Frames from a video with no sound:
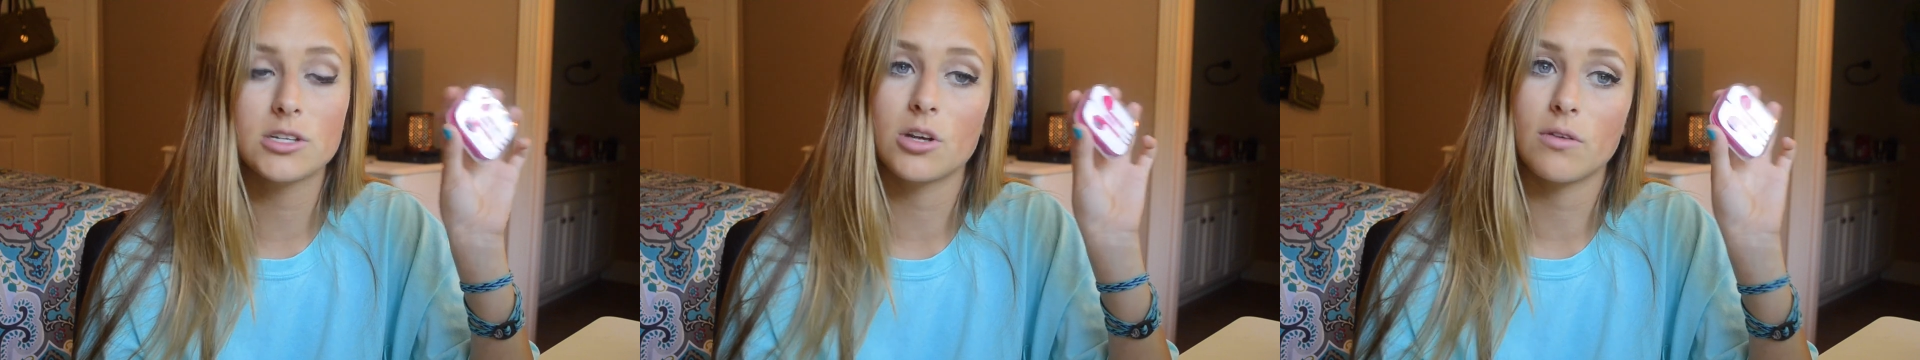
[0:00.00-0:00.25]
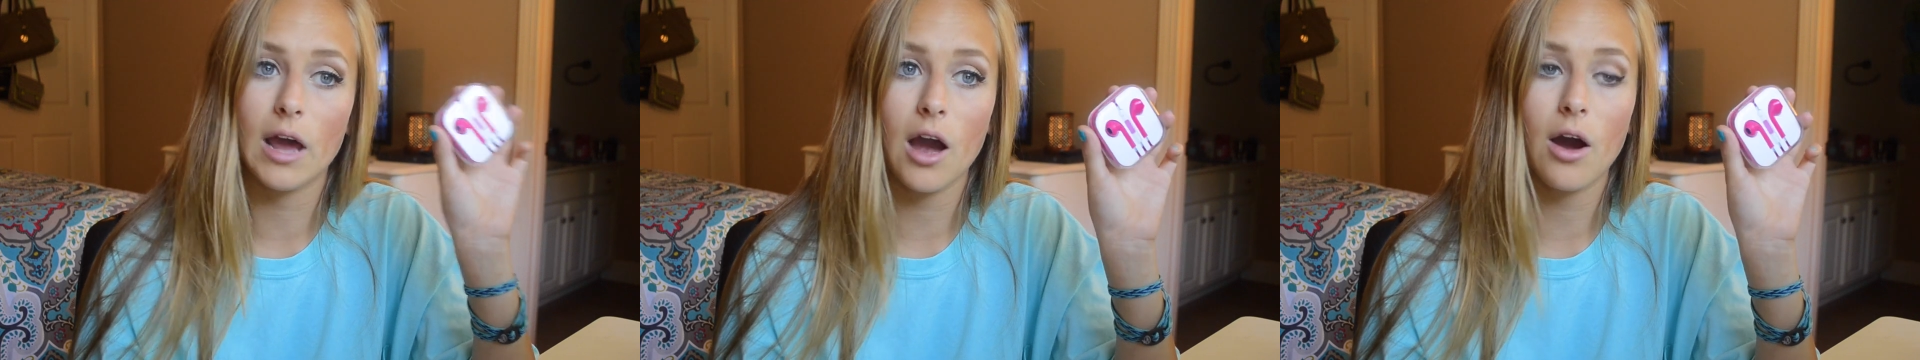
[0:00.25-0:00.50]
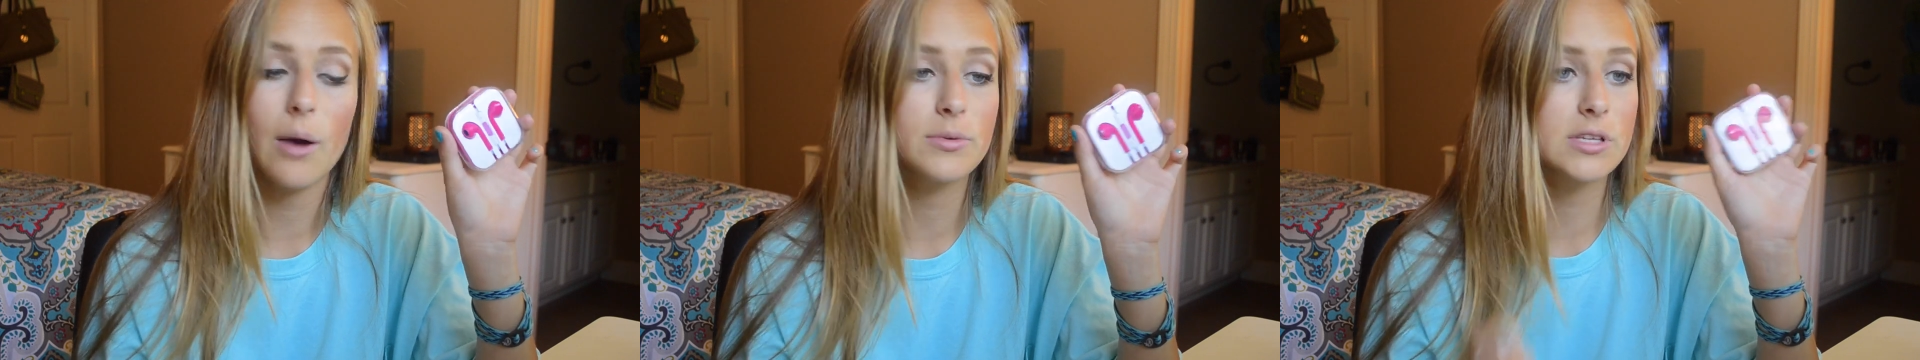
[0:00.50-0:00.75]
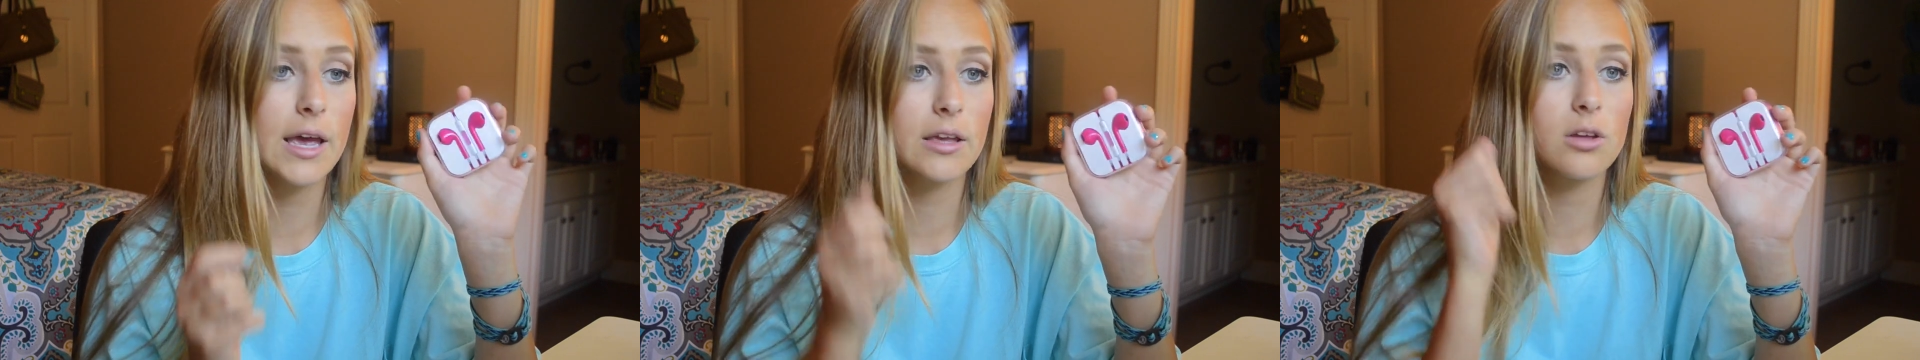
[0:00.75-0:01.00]
So now I was
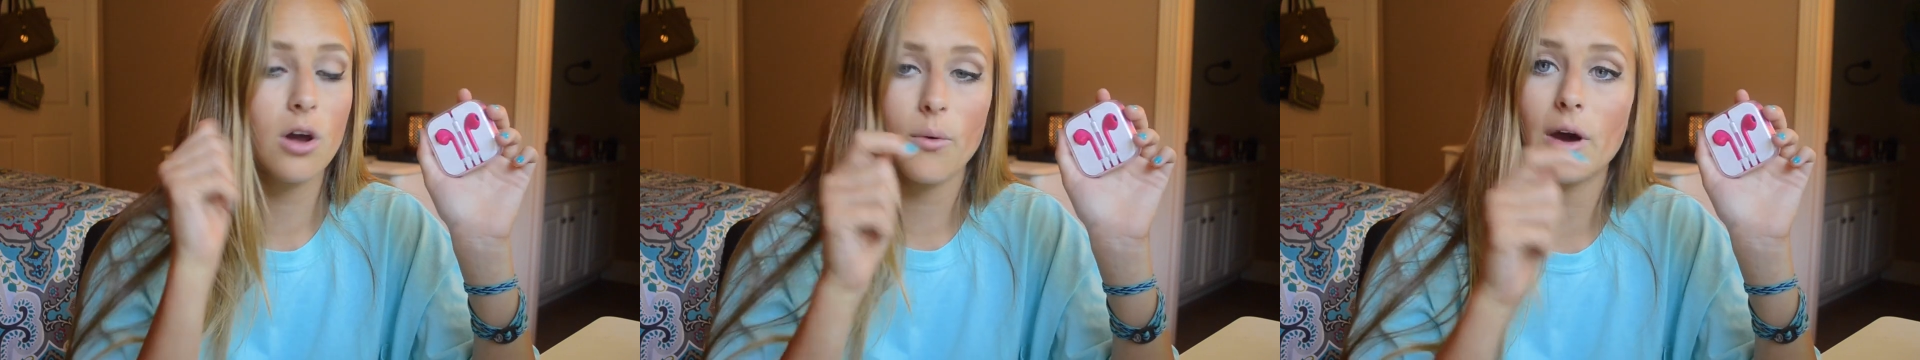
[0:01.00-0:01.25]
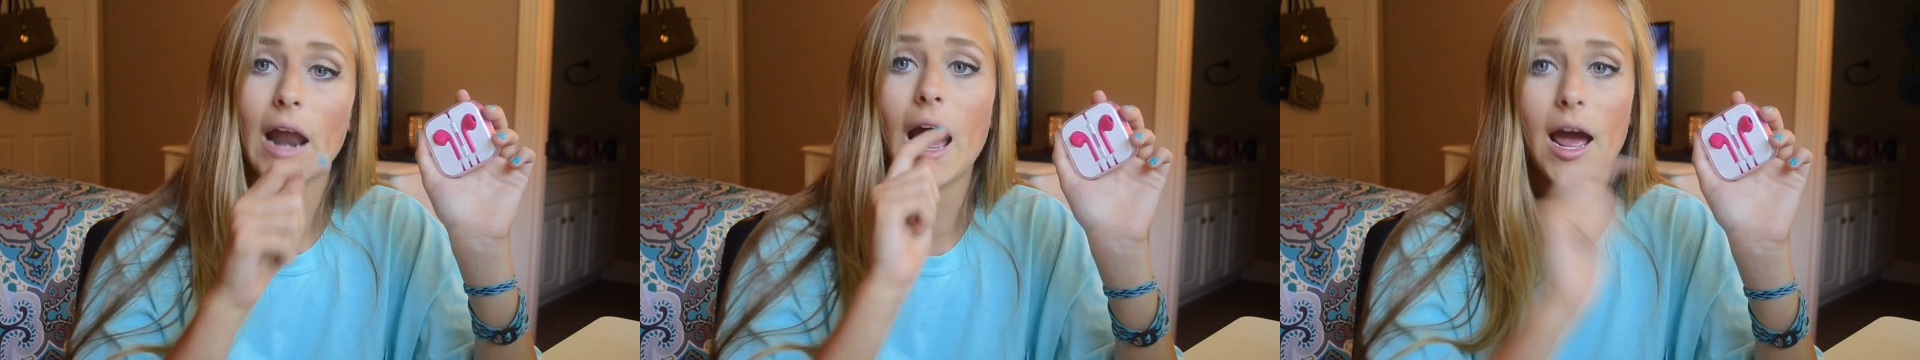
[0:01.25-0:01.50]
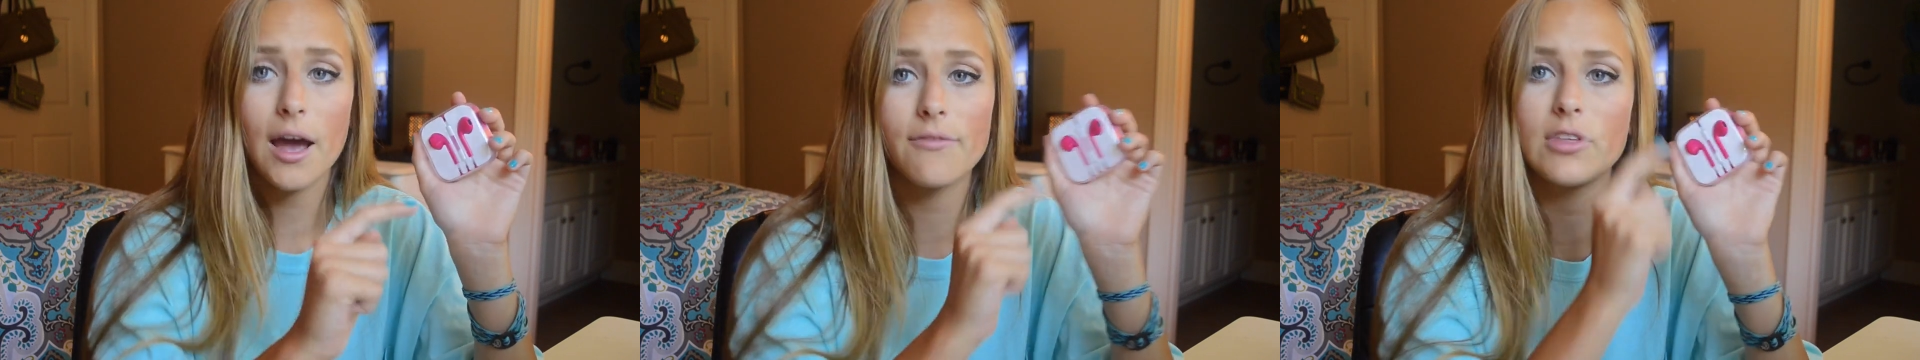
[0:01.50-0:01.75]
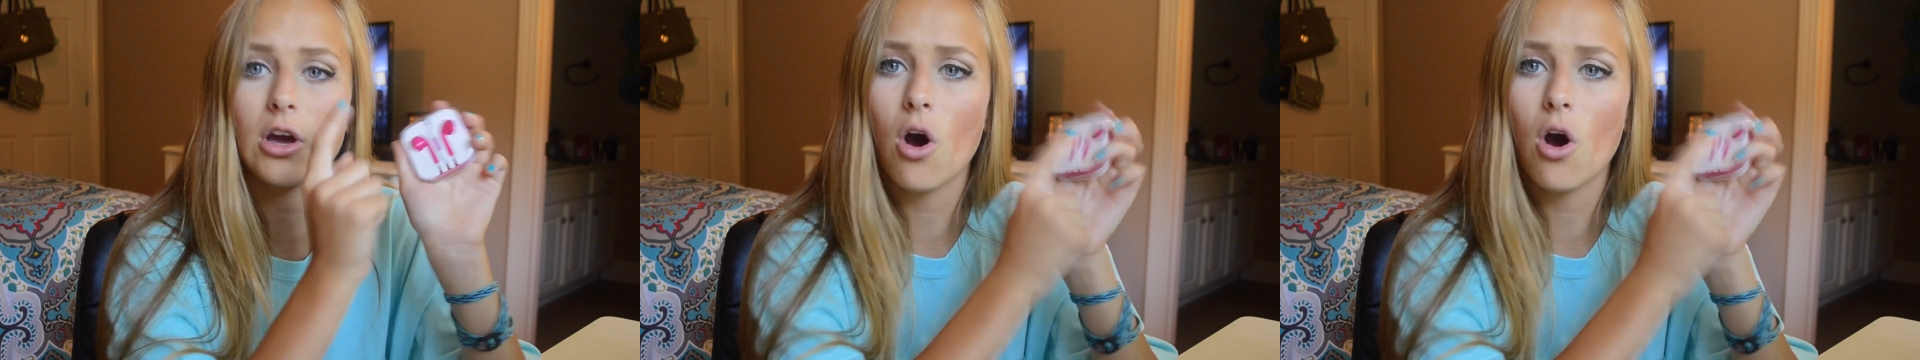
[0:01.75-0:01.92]
like, you know what? I have the